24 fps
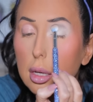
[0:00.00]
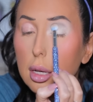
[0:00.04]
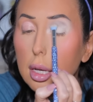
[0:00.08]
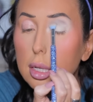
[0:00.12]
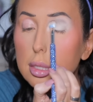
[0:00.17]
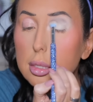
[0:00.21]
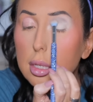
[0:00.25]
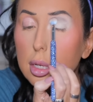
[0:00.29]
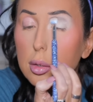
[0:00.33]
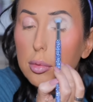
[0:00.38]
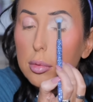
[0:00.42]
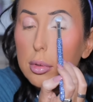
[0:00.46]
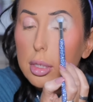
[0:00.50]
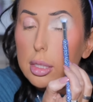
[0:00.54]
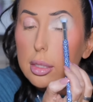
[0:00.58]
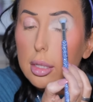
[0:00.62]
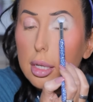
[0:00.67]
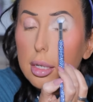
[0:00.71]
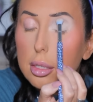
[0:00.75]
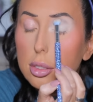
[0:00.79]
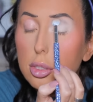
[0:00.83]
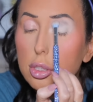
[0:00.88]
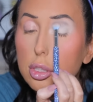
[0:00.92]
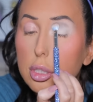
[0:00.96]
As I read
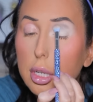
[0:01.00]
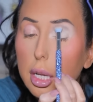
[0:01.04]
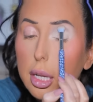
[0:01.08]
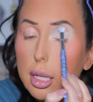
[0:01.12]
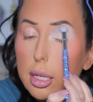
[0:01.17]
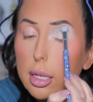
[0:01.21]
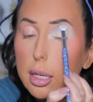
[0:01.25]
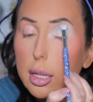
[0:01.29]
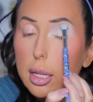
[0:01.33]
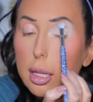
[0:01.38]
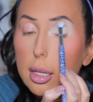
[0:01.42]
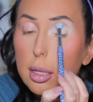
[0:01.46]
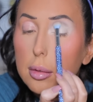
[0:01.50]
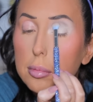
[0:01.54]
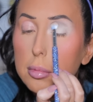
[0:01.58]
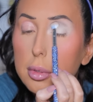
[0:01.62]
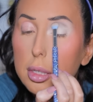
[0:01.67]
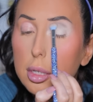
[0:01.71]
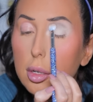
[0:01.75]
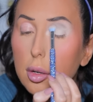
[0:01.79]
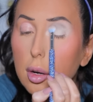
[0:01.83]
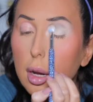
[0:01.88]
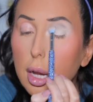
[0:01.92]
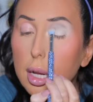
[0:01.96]
that shade name,
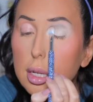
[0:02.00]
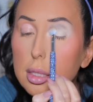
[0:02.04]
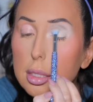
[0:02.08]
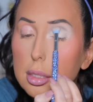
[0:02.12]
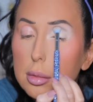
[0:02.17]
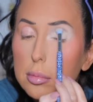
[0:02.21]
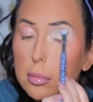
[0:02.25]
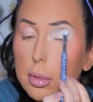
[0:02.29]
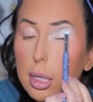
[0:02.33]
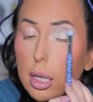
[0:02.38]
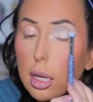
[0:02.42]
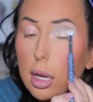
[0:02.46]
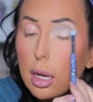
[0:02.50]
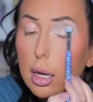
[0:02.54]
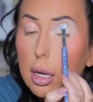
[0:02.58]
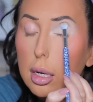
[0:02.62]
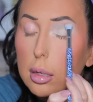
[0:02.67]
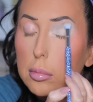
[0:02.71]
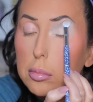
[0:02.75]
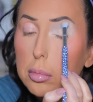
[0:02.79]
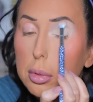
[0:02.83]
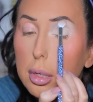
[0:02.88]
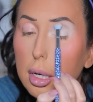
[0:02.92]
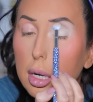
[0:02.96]
it cracks me
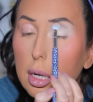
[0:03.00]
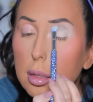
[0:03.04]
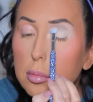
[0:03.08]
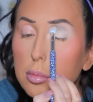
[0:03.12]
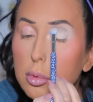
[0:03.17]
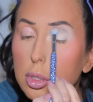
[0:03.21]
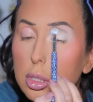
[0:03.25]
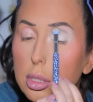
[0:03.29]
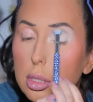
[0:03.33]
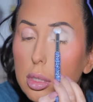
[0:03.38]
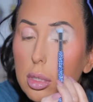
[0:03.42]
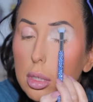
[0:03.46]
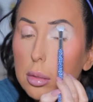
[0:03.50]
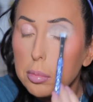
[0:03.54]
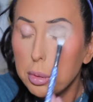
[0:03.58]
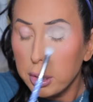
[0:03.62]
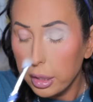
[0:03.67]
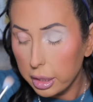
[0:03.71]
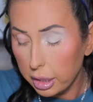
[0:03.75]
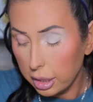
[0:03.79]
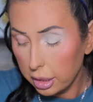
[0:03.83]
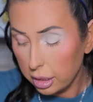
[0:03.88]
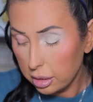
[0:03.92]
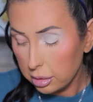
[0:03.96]
up. I'm just gonna
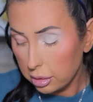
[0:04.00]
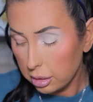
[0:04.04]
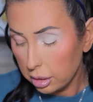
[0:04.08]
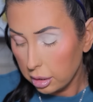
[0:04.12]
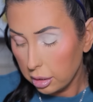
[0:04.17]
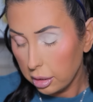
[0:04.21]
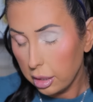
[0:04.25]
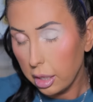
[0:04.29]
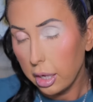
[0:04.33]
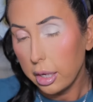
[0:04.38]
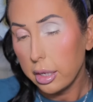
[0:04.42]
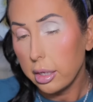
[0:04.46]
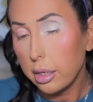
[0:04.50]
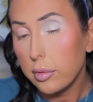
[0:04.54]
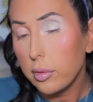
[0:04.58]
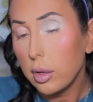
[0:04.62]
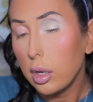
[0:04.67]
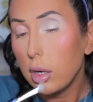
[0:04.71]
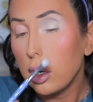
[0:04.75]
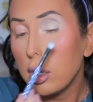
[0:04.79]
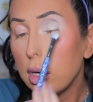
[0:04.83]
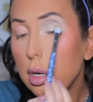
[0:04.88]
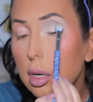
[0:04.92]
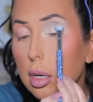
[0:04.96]
put it kind
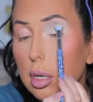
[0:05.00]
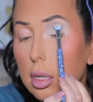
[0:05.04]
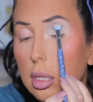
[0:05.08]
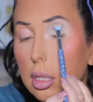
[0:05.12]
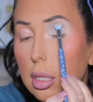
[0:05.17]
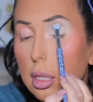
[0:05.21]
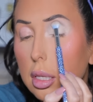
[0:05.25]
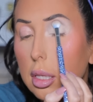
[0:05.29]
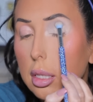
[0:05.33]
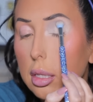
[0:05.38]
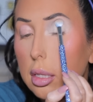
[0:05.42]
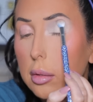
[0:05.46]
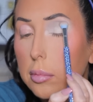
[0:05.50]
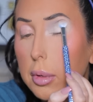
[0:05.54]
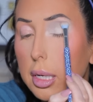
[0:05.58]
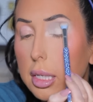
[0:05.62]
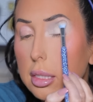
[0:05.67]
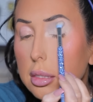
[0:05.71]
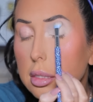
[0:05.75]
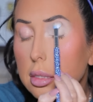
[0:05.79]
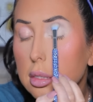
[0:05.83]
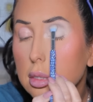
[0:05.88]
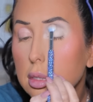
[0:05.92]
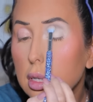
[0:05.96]
of all in my
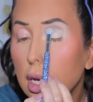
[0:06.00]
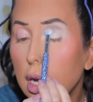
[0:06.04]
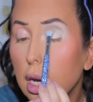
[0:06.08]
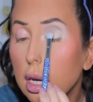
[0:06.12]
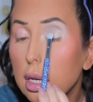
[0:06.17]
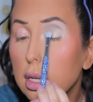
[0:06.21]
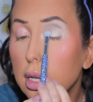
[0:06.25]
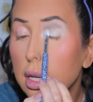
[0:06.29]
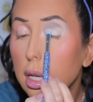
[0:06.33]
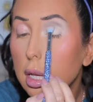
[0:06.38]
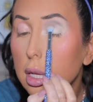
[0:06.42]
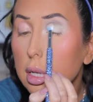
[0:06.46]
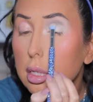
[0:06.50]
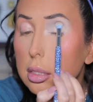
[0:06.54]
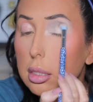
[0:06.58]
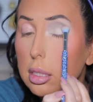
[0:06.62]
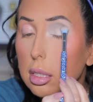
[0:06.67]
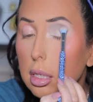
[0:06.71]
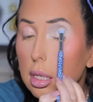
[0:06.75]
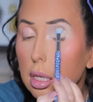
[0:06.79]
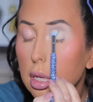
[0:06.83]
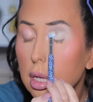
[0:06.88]
socket.